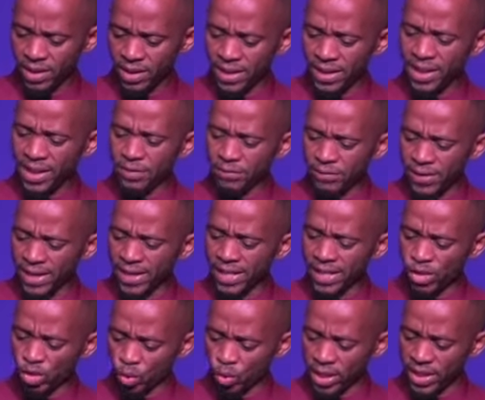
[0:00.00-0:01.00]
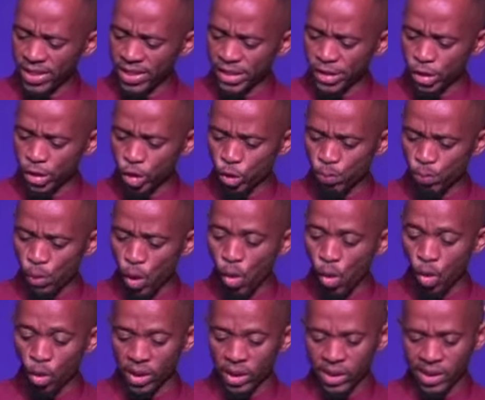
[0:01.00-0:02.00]
in various ways,
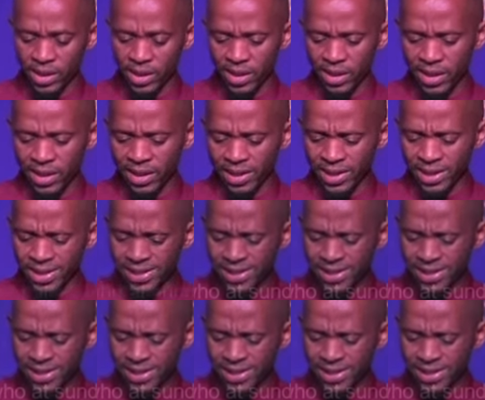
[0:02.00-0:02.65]
spoke in